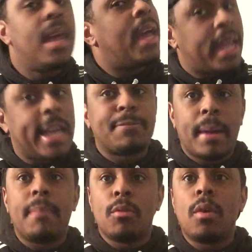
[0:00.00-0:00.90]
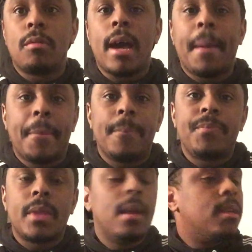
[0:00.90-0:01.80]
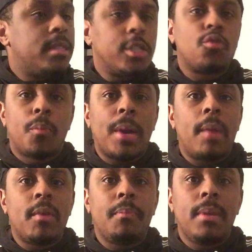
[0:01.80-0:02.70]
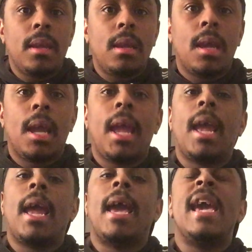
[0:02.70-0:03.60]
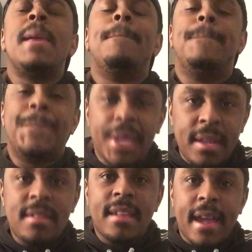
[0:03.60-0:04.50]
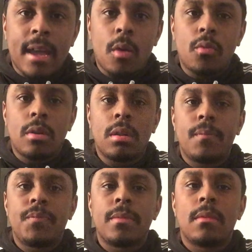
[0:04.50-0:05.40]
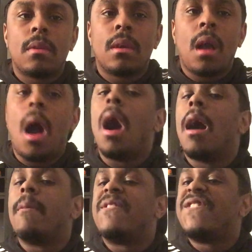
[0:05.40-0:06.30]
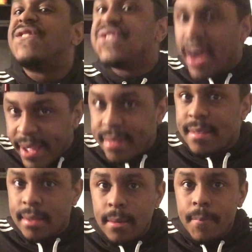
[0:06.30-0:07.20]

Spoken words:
And that's probably what will happen. This will probably be a beatdown, a fight.